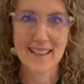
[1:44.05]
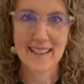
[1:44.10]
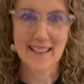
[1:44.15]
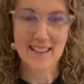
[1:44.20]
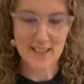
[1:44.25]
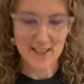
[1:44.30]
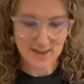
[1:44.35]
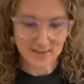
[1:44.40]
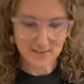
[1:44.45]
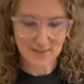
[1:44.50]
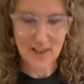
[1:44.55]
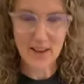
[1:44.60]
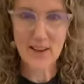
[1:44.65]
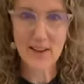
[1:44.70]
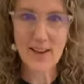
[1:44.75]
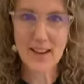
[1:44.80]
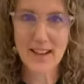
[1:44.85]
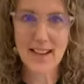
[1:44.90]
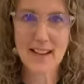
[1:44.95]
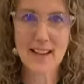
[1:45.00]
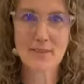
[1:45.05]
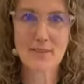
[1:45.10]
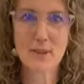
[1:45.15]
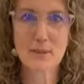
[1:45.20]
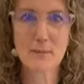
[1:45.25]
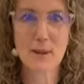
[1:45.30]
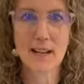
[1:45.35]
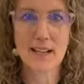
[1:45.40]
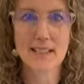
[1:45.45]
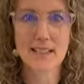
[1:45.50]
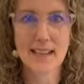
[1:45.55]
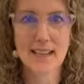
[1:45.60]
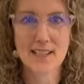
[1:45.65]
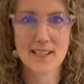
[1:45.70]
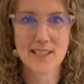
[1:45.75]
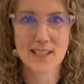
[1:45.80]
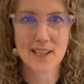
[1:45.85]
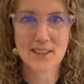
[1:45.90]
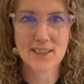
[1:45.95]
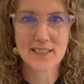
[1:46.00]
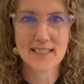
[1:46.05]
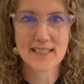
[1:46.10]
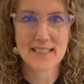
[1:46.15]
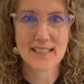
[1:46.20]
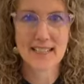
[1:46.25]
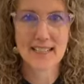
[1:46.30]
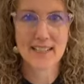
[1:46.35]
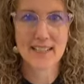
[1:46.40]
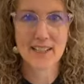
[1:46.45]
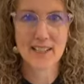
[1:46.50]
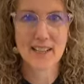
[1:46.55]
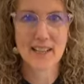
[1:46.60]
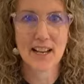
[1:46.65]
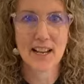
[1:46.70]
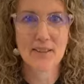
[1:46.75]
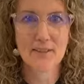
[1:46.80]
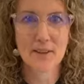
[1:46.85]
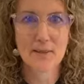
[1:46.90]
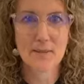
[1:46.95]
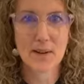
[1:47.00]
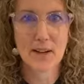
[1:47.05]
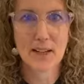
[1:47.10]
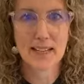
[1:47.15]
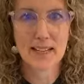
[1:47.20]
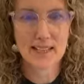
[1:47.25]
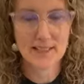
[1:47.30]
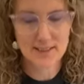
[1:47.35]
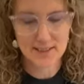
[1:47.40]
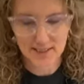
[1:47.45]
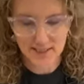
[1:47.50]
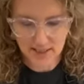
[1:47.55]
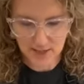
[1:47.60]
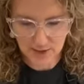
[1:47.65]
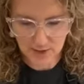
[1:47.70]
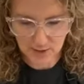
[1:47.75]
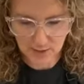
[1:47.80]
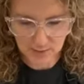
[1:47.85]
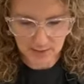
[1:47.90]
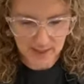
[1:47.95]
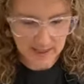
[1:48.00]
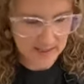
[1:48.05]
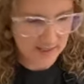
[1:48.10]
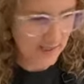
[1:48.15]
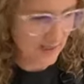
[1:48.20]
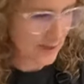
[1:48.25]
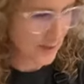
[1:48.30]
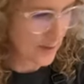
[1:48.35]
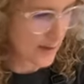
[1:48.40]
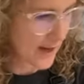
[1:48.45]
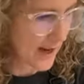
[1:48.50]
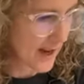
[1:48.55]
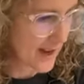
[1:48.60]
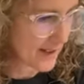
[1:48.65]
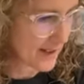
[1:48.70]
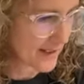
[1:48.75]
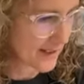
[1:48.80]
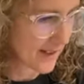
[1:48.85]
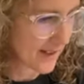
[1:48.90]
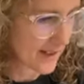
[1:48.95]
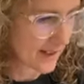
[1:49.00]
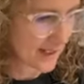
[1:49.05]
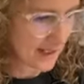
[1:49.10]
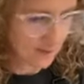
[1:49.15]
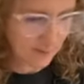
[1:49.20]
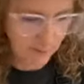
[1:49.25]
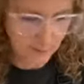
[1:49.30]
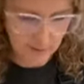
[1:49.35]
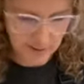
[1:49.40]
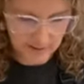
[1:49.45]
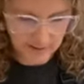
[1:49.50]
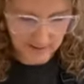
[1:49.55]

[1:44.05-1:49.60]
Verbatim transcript: Hi, everyone. Yeah, Cheryl's saying hello to everybody. You're such a great crowd. I love